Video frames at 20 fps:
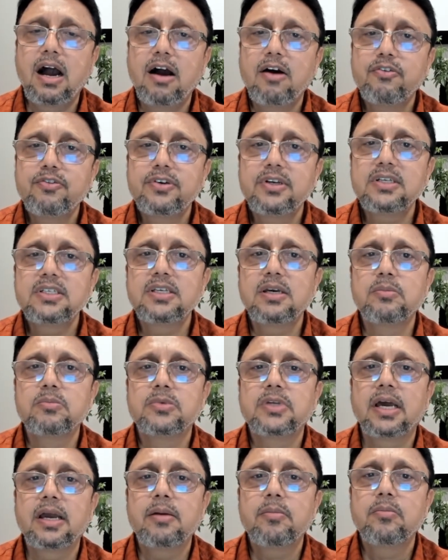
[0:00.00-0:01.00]
after
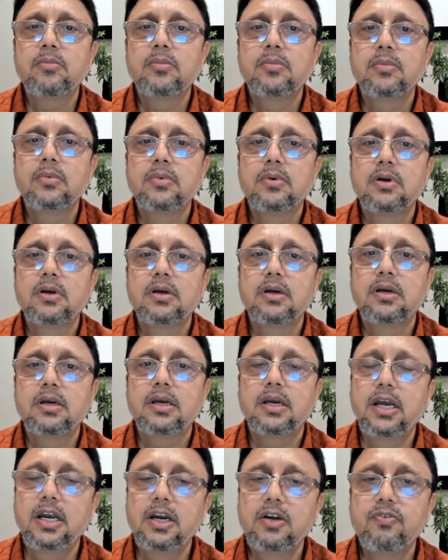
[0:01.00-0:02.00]
some time
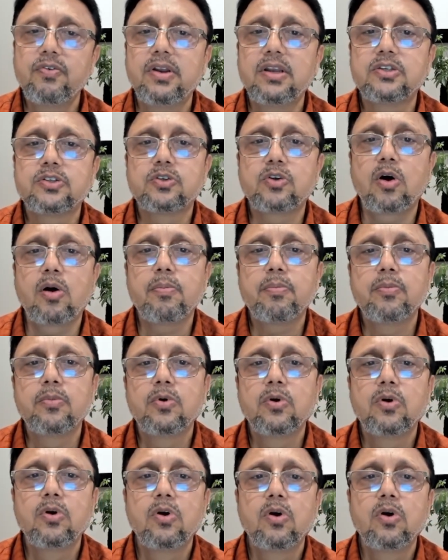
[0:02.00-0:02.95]
it will stop.